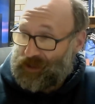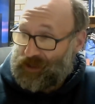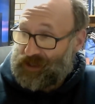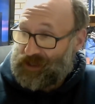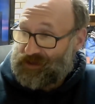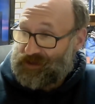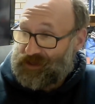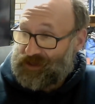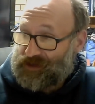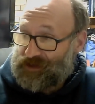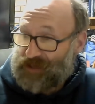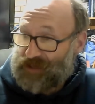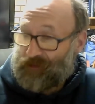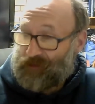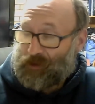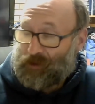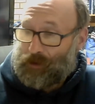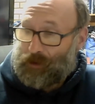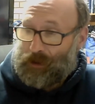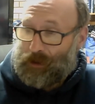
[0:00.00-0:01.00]
of DSS
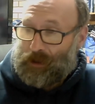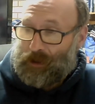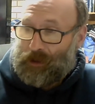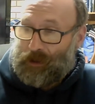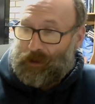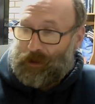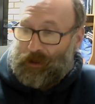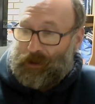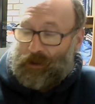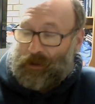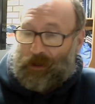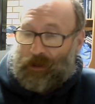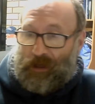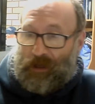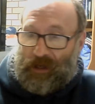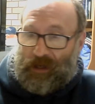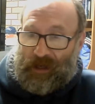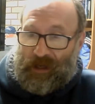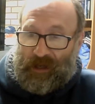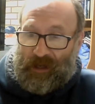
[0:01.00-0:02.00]
7
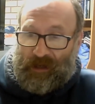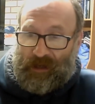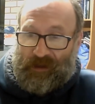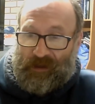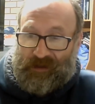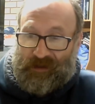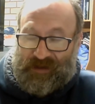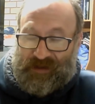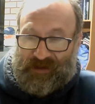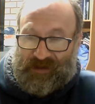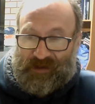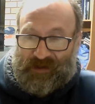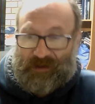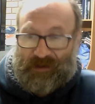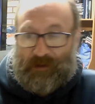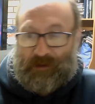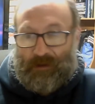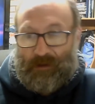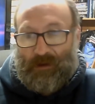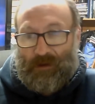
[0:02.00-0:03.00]

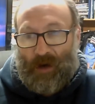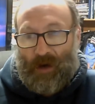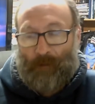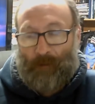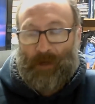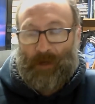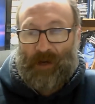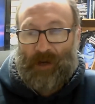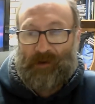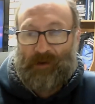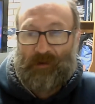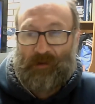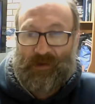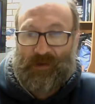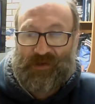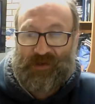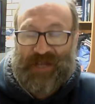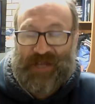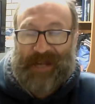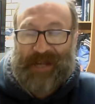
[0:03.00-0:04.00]
is I'm going to
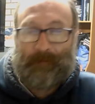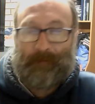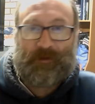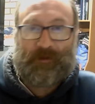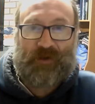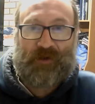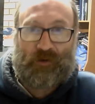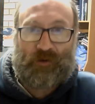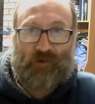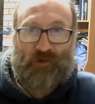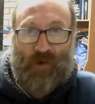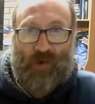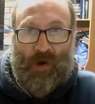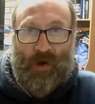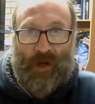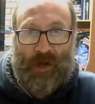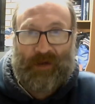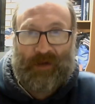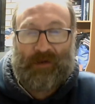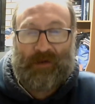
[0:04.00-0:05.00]
attempt to
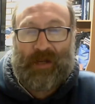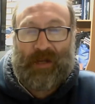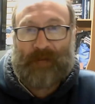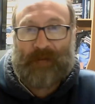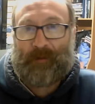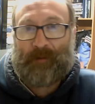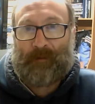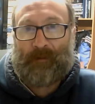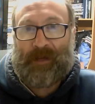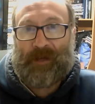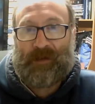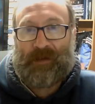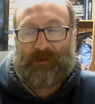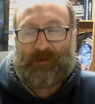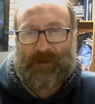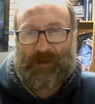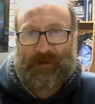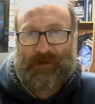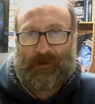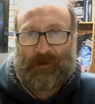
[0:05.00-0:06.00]
try and
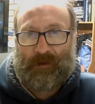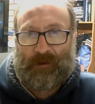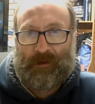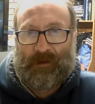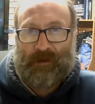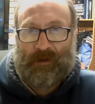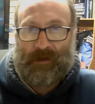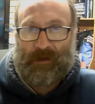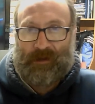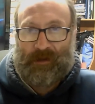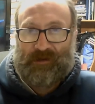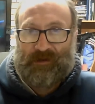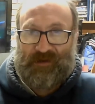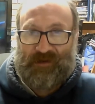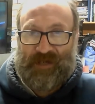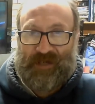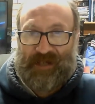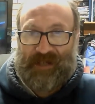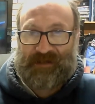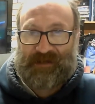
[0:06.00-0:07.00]
implement
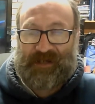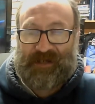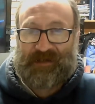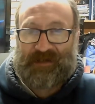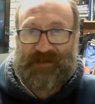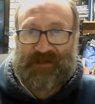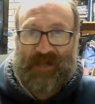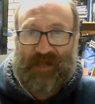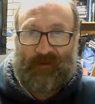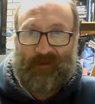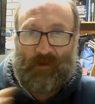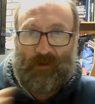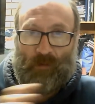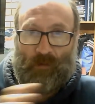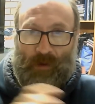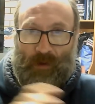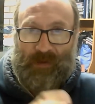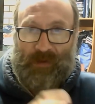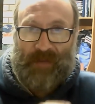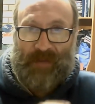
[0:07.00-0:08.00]
DSS
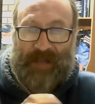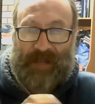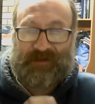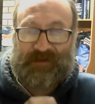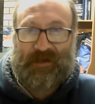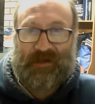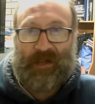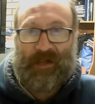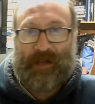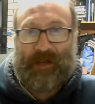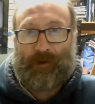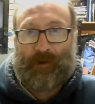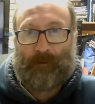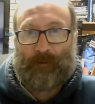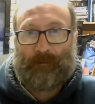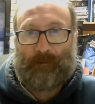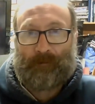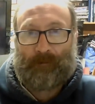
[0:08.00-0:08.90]
7 with Nextcloud